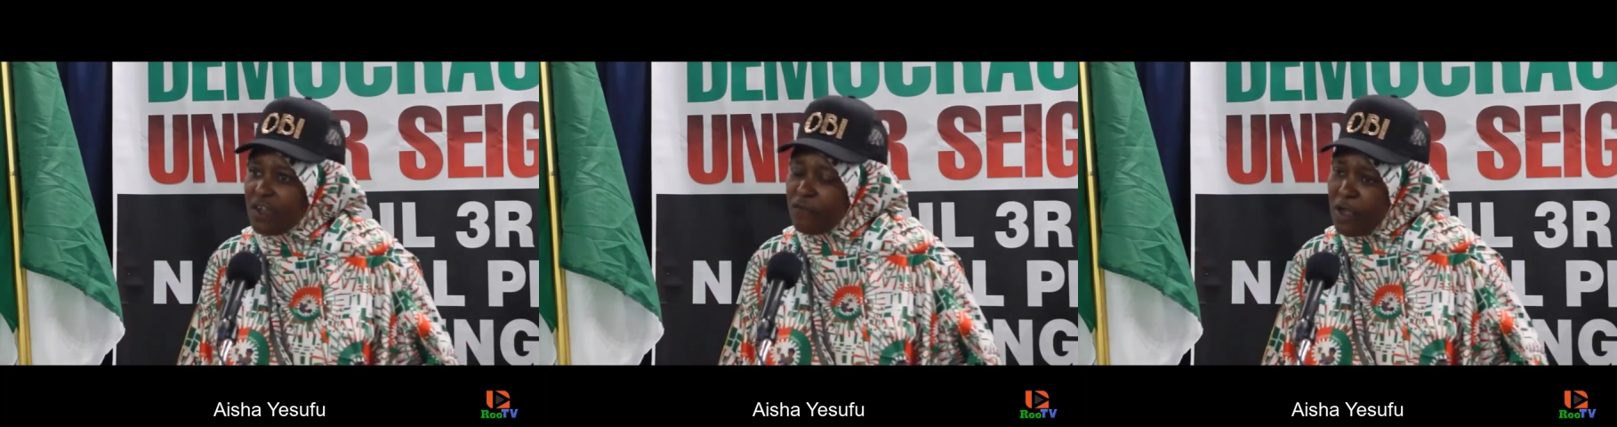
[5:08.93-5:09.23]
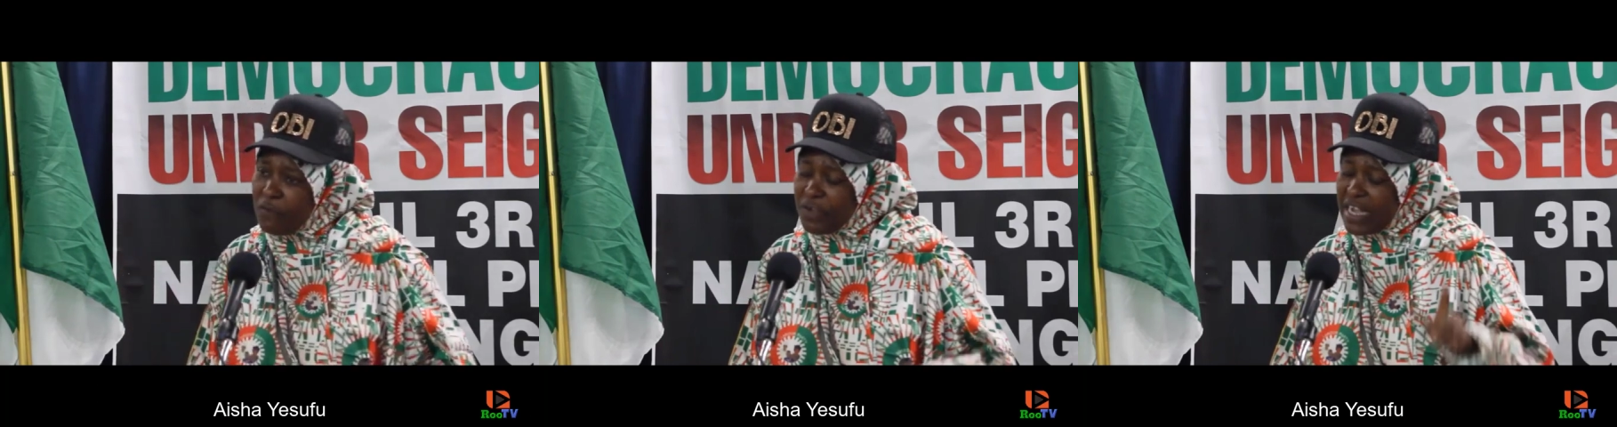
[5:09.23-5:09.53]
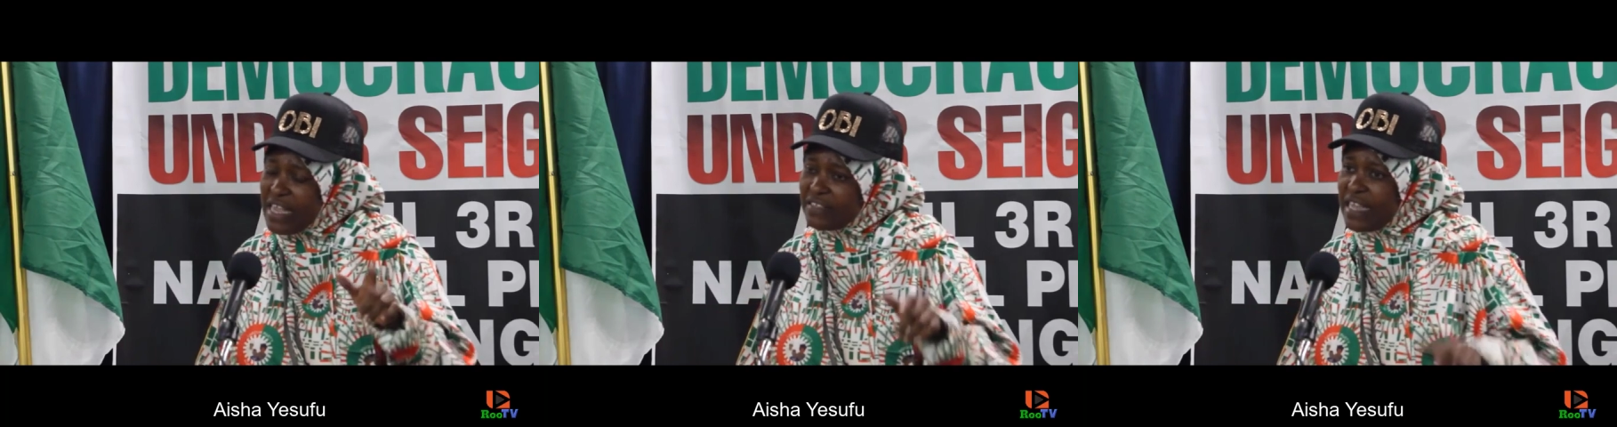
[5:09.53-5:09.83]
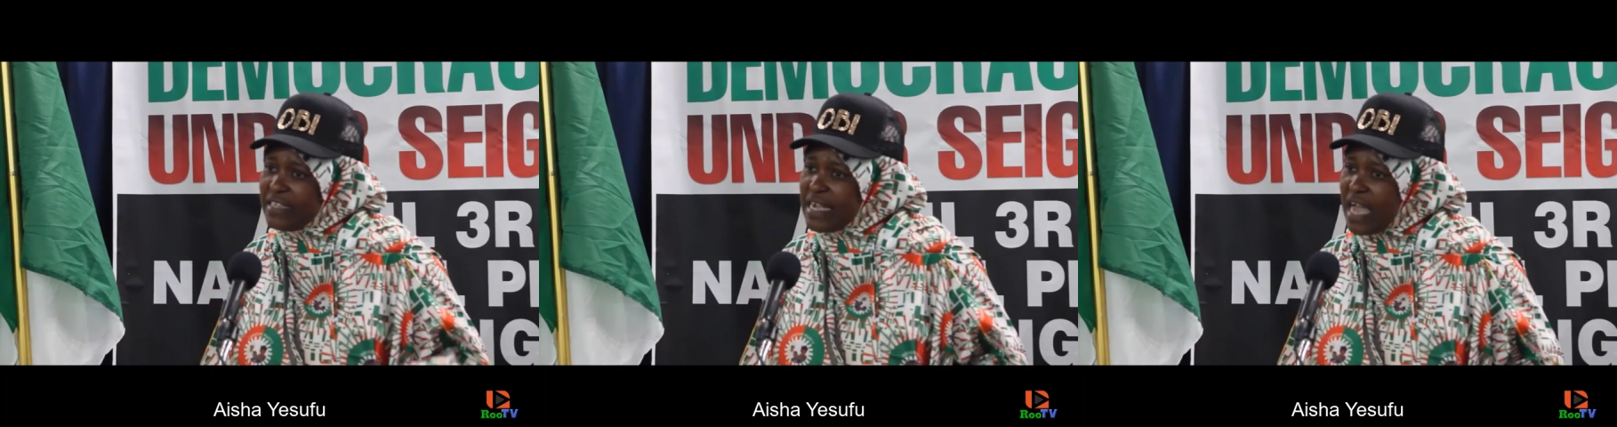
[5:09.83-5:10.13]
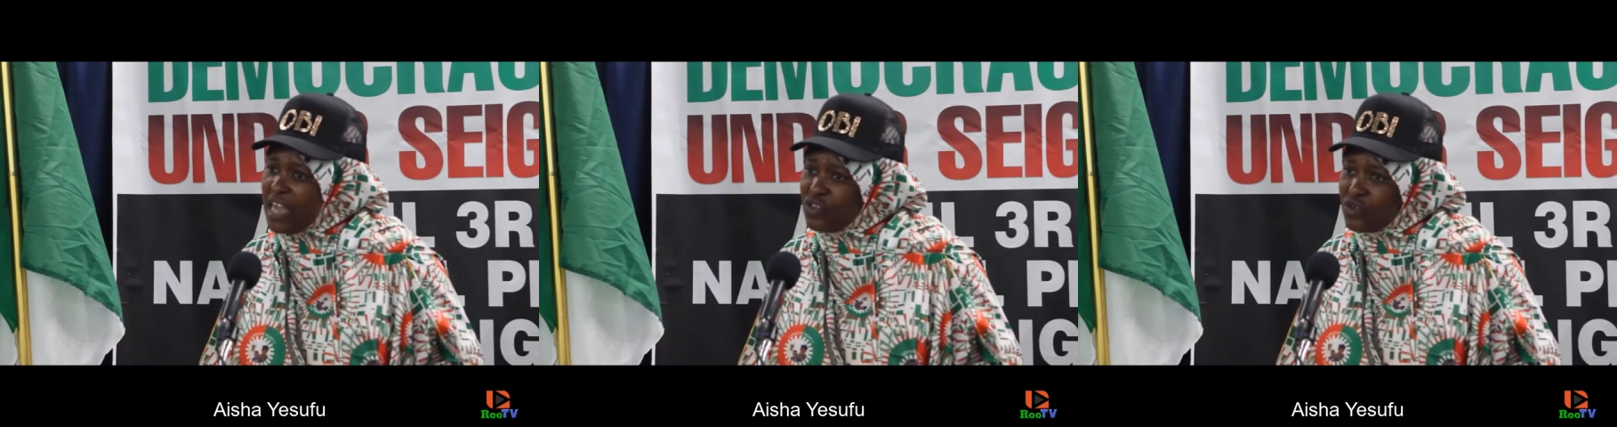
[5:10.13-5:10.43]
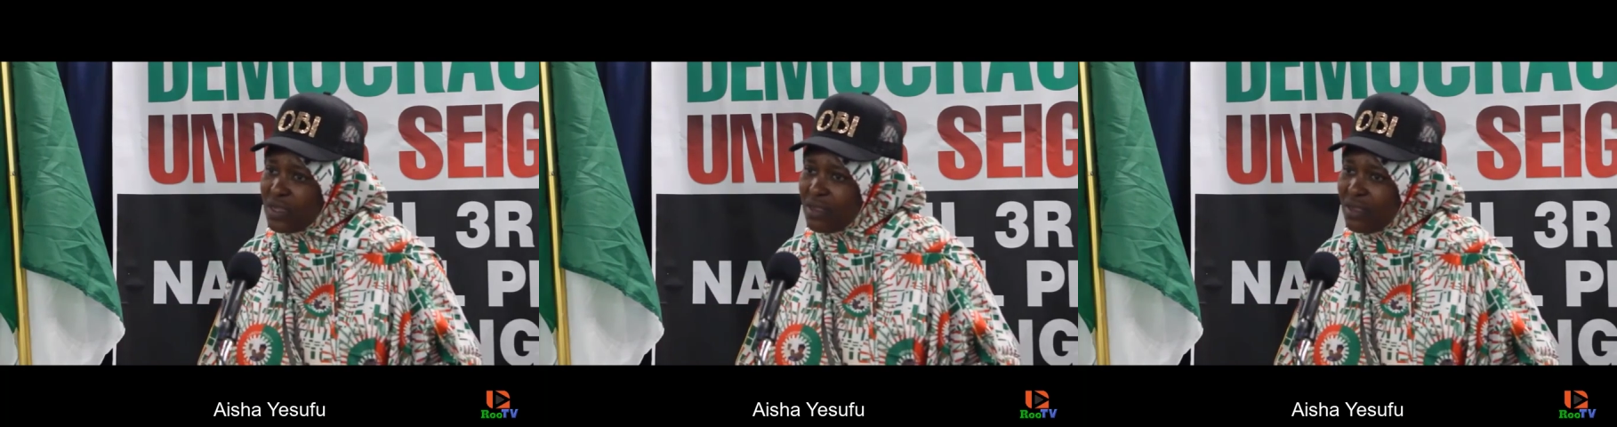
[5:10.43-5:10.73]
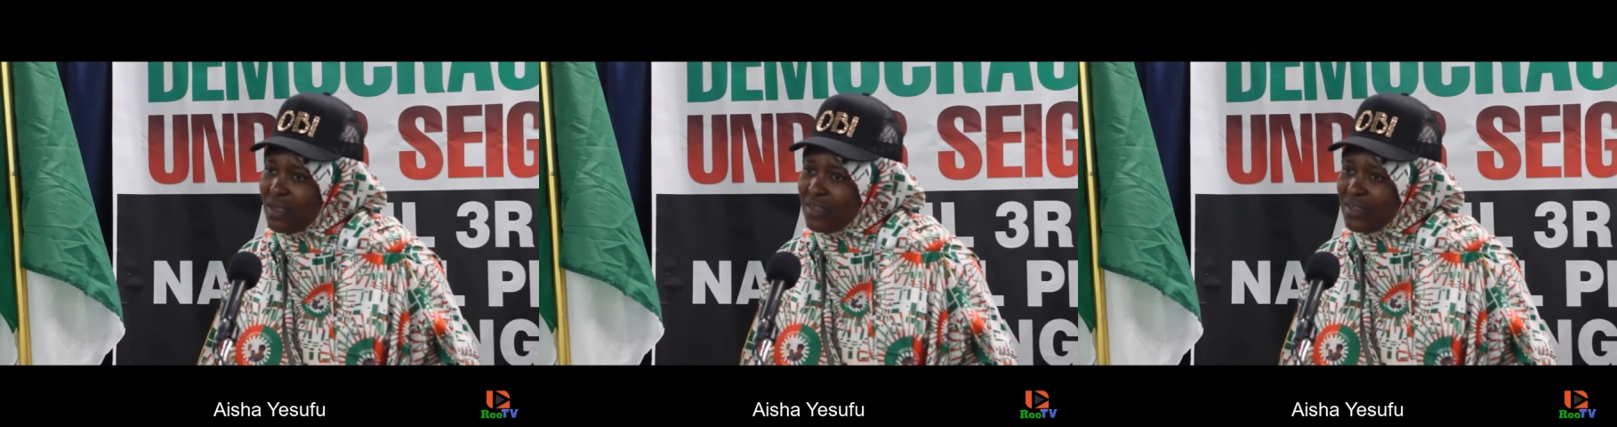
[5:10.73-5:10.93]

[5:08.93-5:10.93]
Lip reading: of a certain country